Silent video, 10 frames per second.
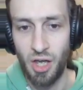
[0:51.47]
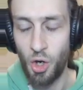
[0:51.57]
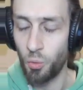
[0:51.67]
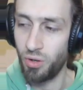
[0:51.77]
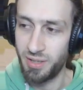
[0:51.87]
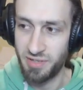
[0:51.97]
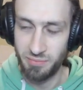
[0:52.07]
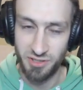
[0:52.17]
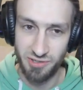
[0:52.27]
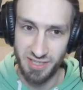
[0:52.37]
What I'm
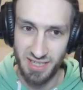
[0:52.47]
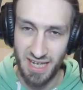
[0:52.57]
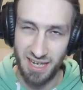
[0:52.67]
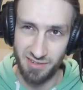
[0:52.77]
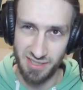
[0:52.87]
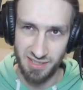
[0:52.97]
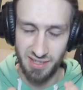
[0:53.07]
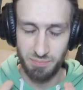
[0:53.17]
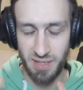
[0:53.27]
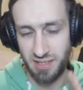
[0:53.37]
demonstrating here is the
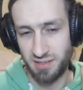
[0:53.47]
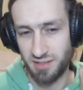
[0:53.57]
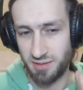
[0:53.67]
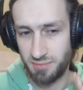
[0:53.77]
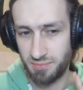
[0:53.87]
best